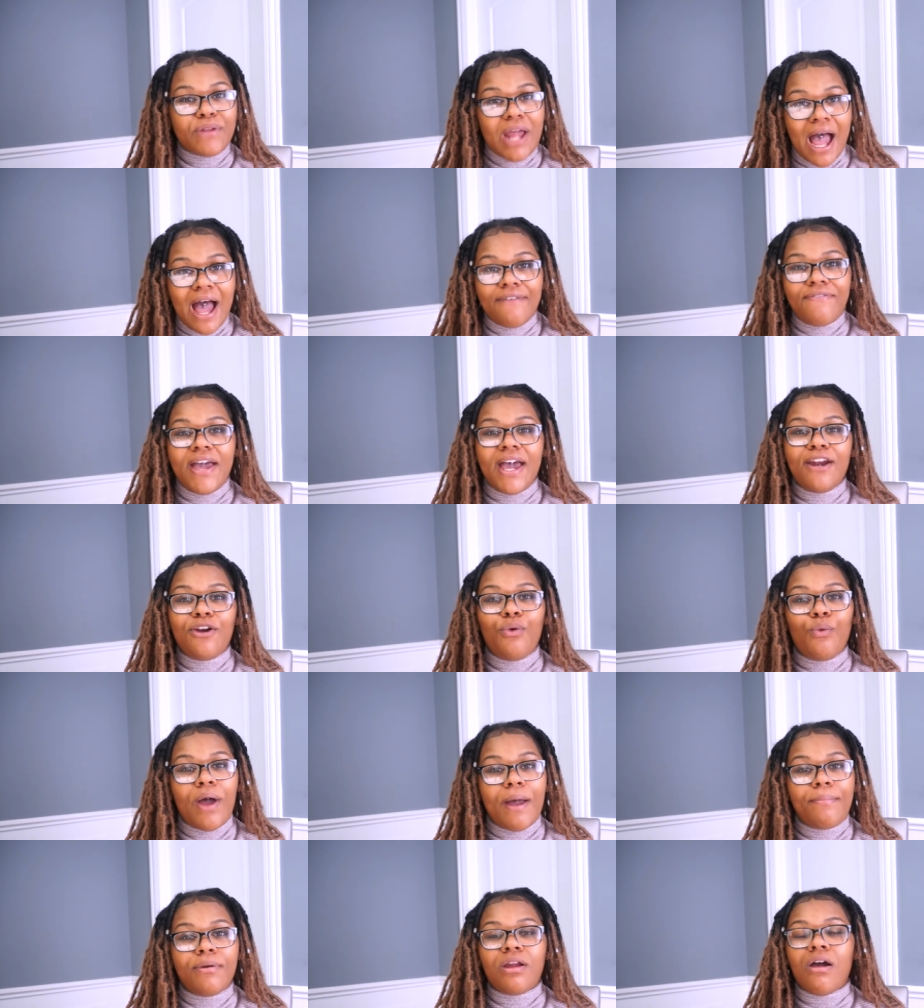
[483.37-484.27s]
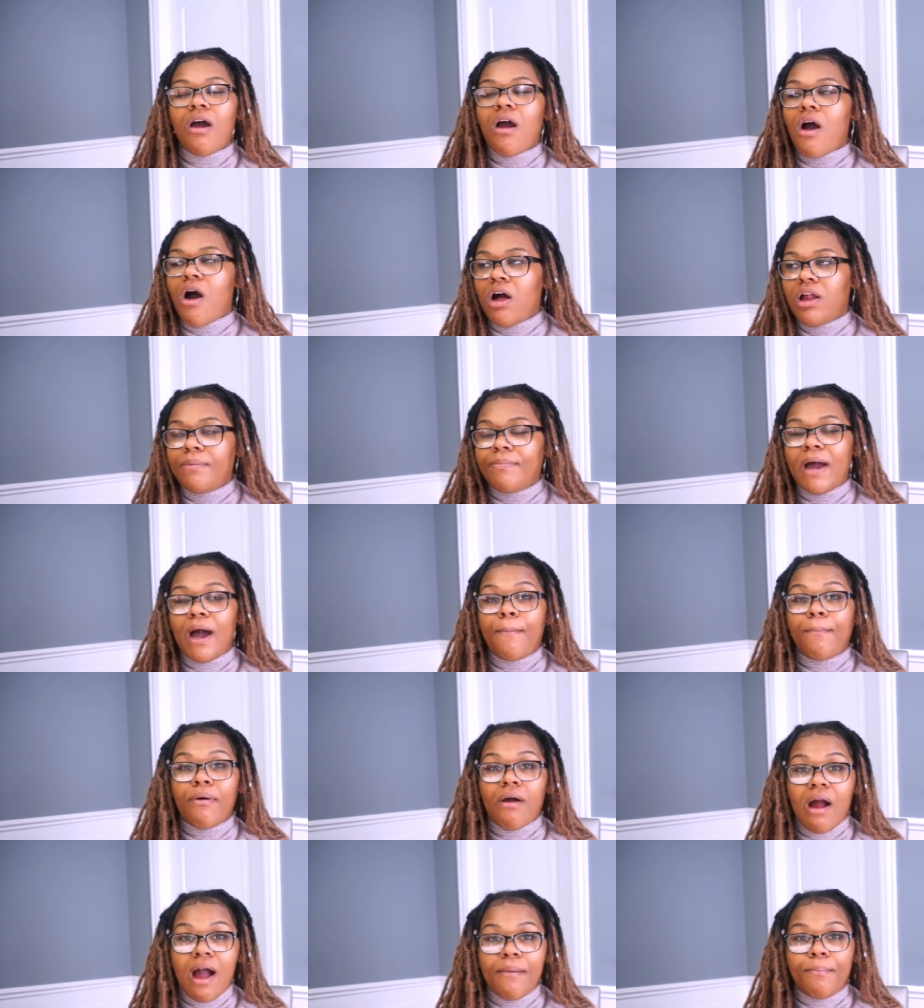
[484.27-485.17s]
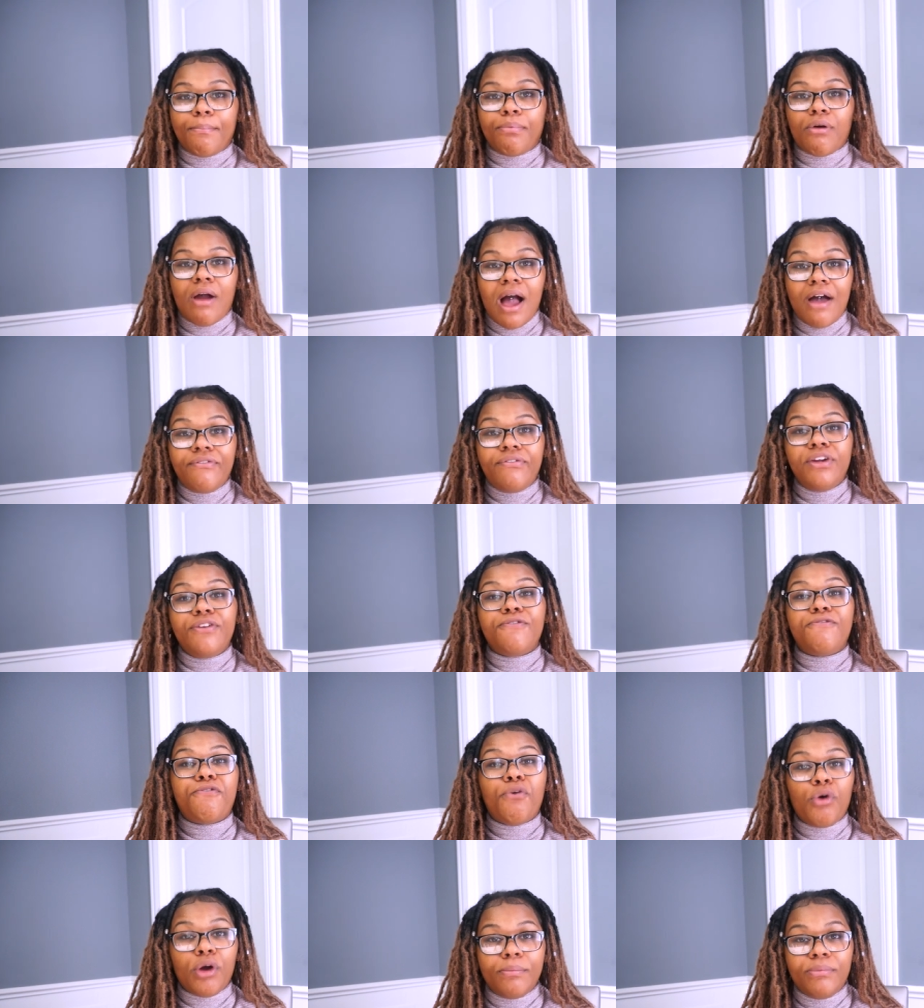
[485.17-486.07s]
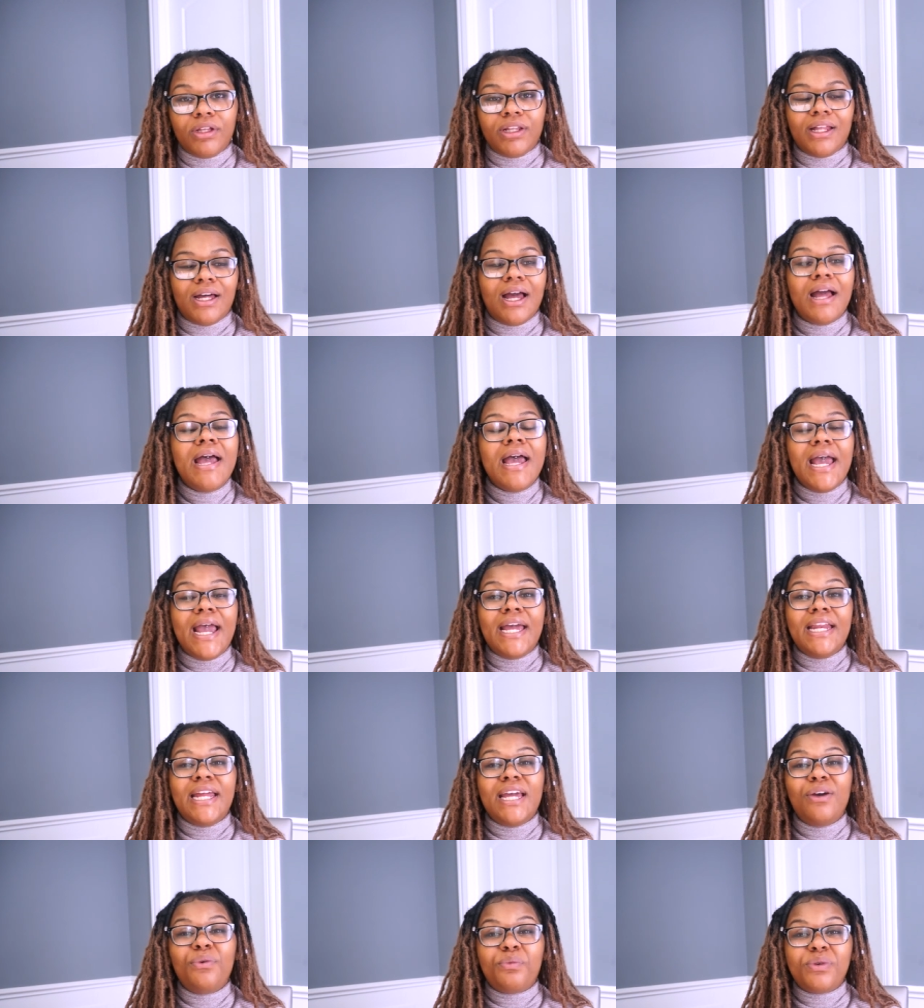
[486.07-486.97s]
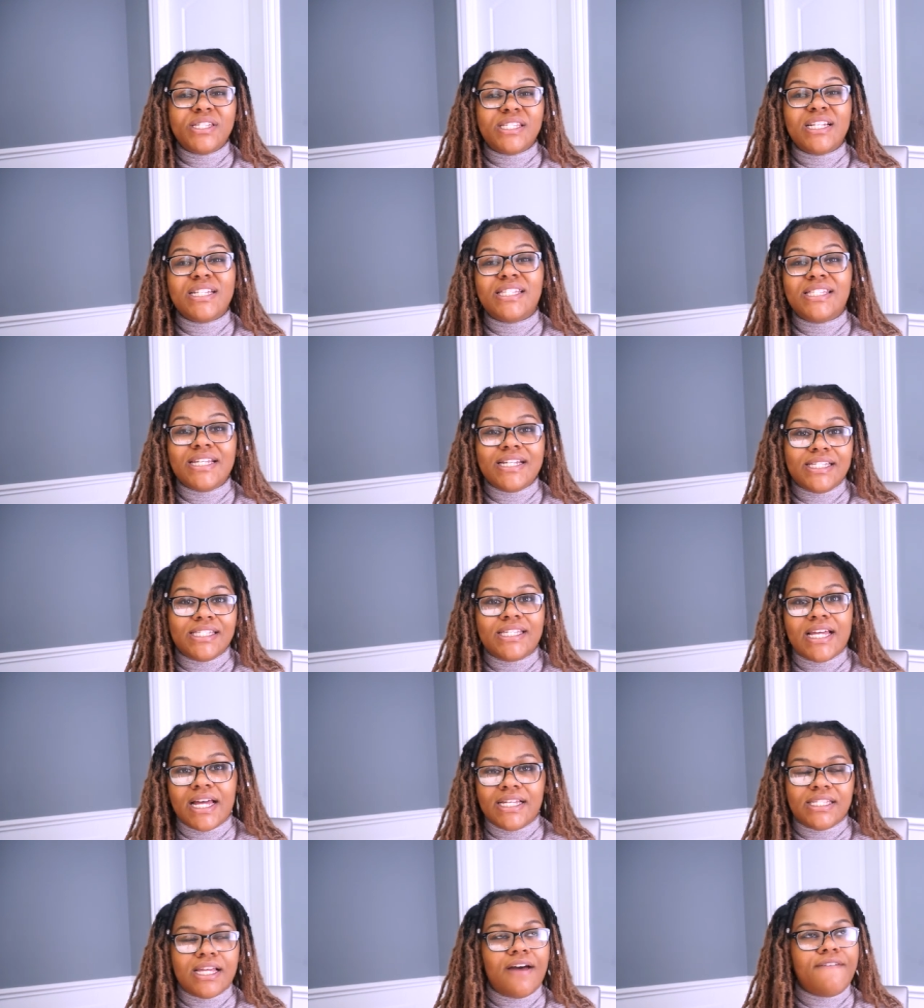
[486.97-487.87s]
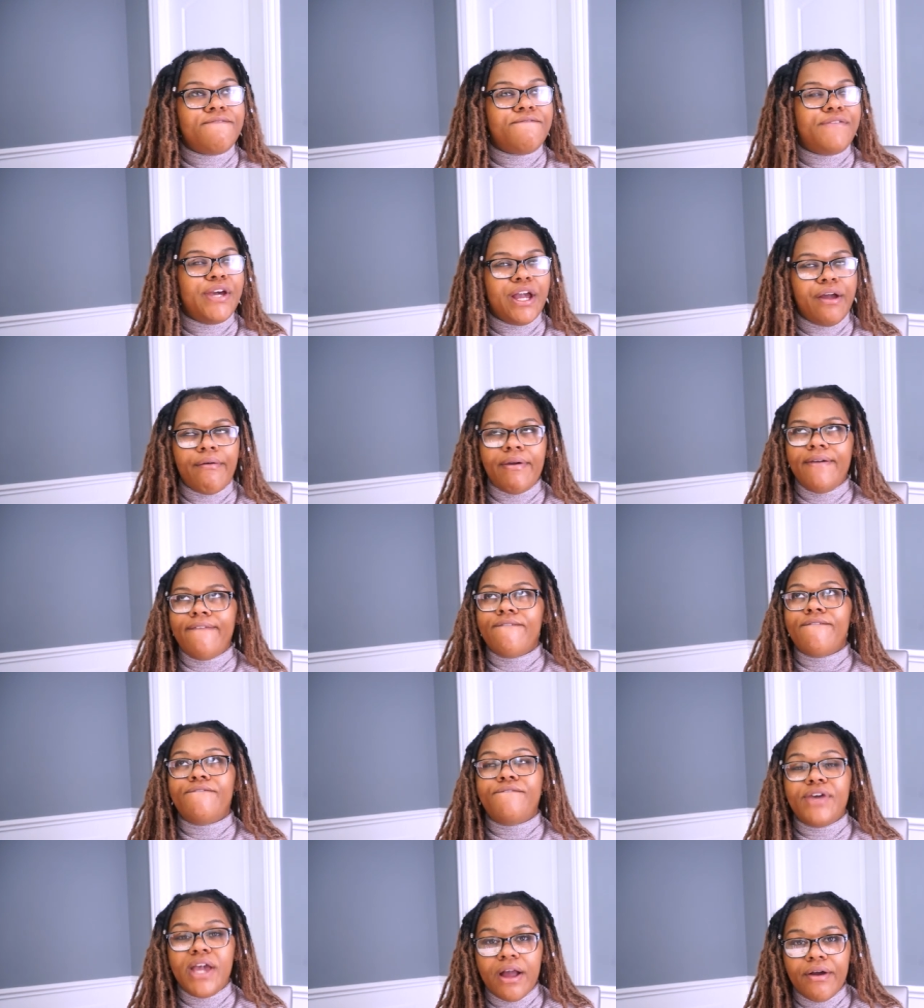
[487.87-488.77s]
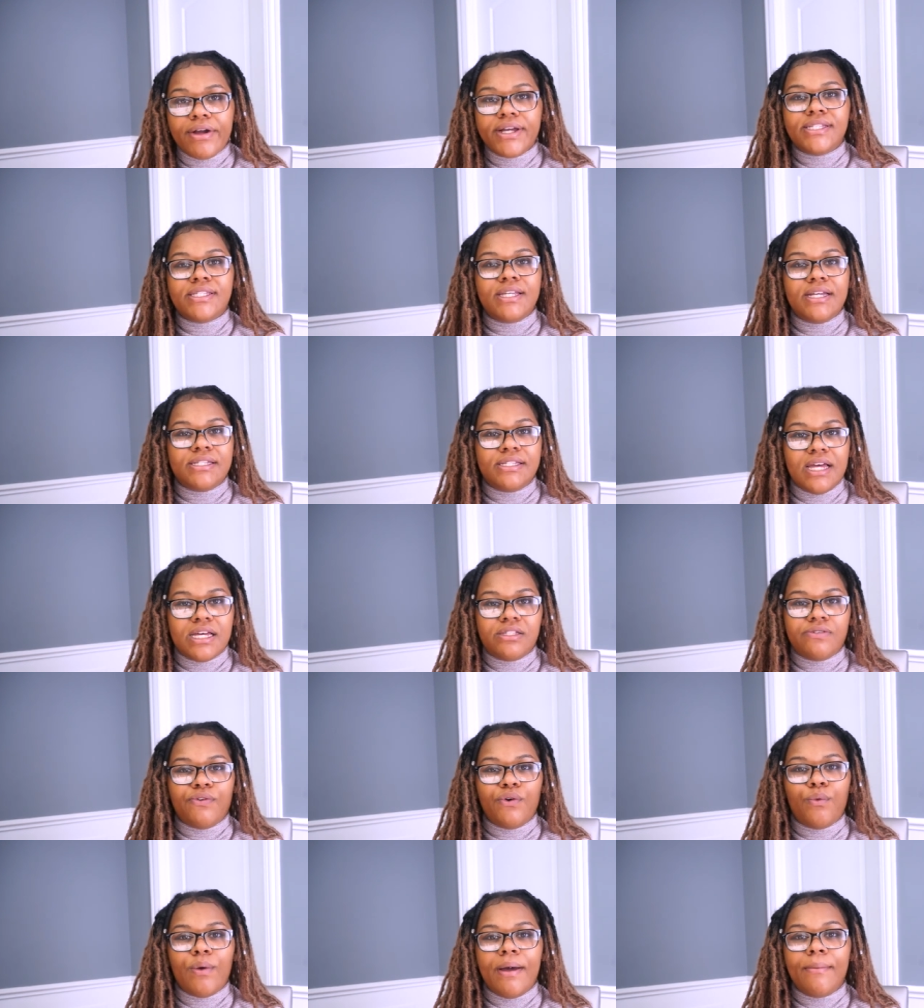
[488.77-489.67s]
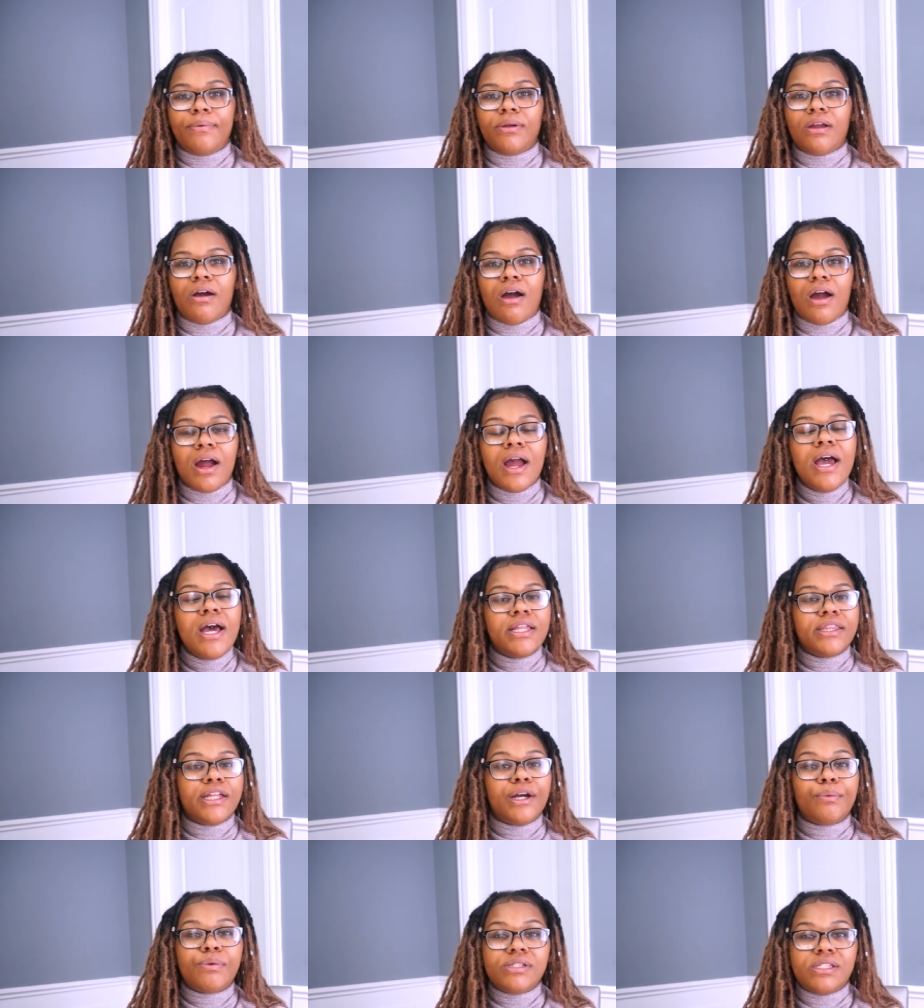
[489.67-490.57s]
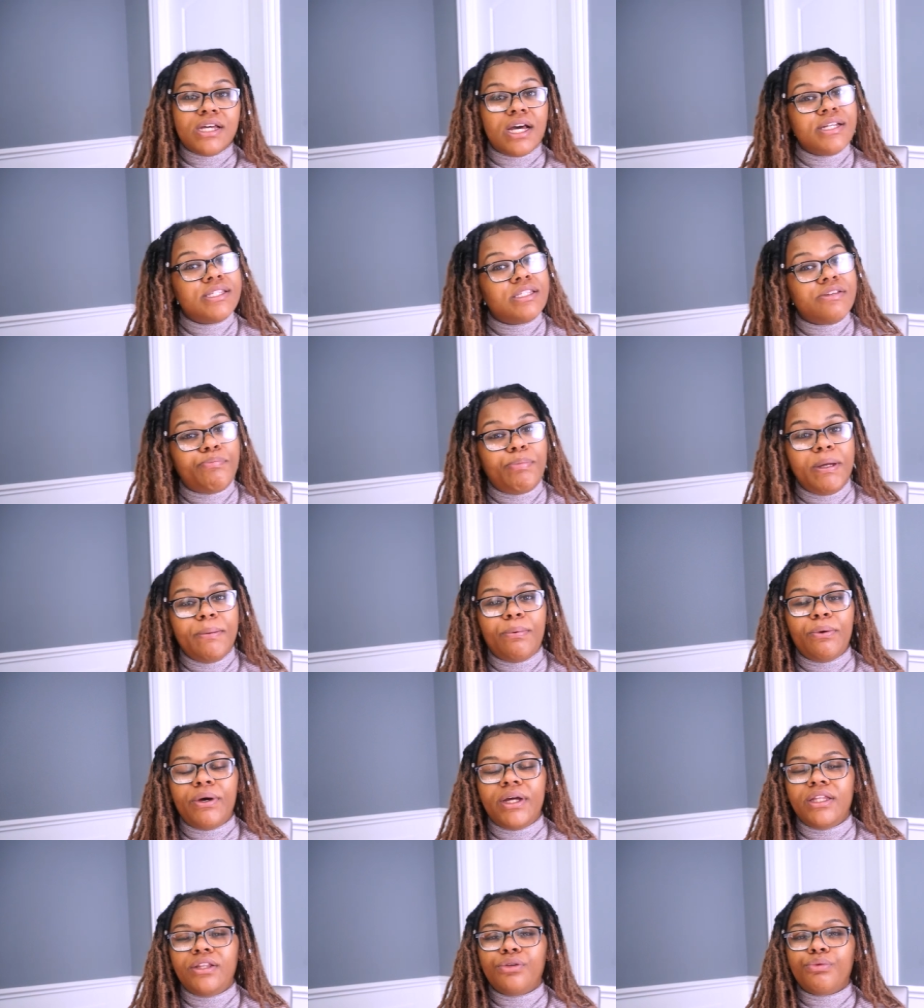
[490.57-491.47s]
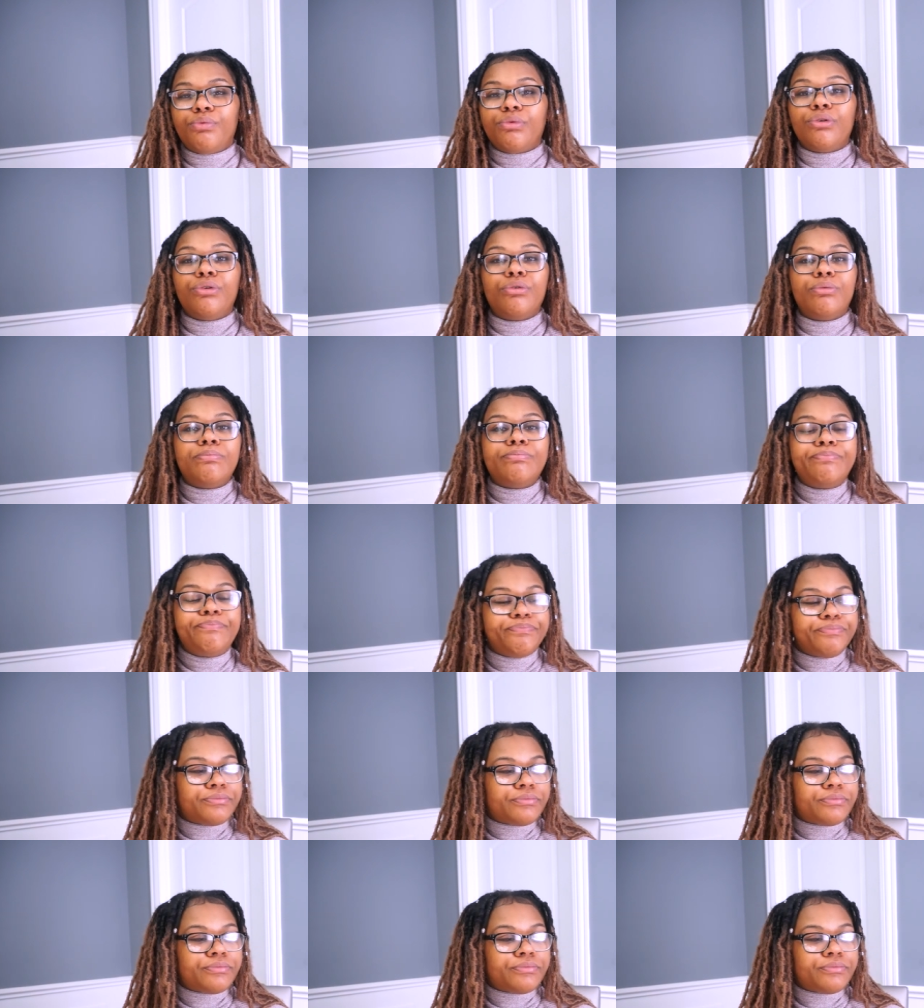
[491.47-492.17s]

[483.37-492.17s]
I've had a webinar all about profit formula and it was a success, a very, very successful webinar. There were tons of people in the room